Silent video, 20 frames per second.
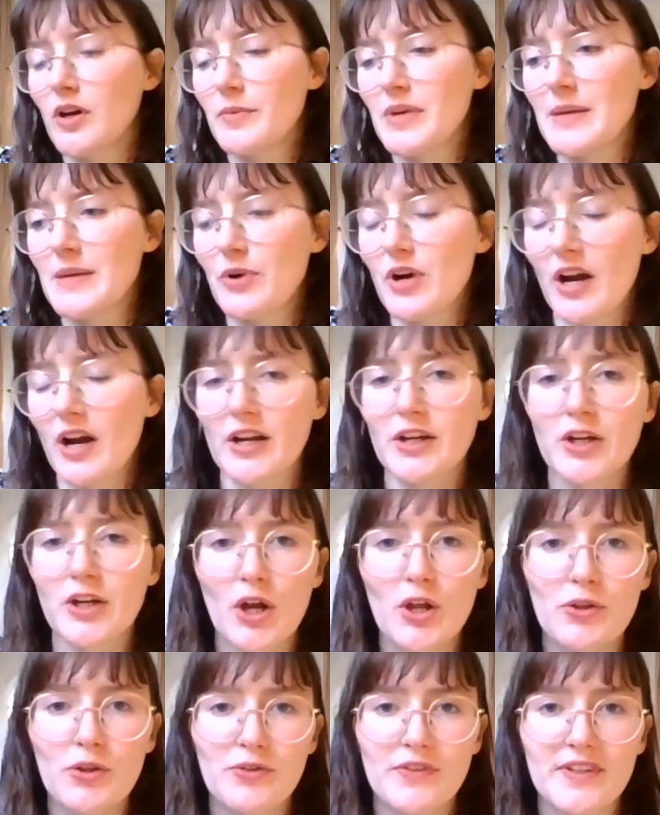people kind of
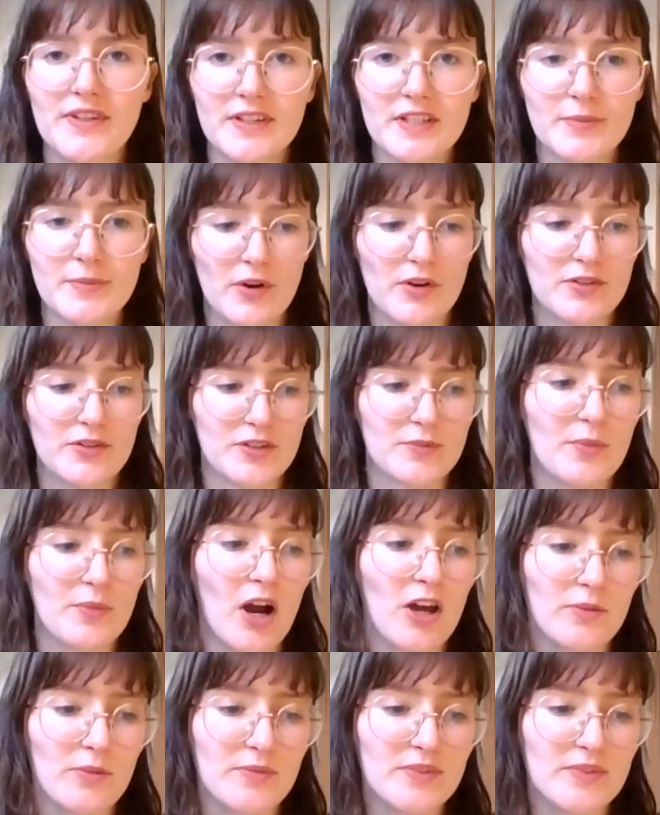go through these experiences by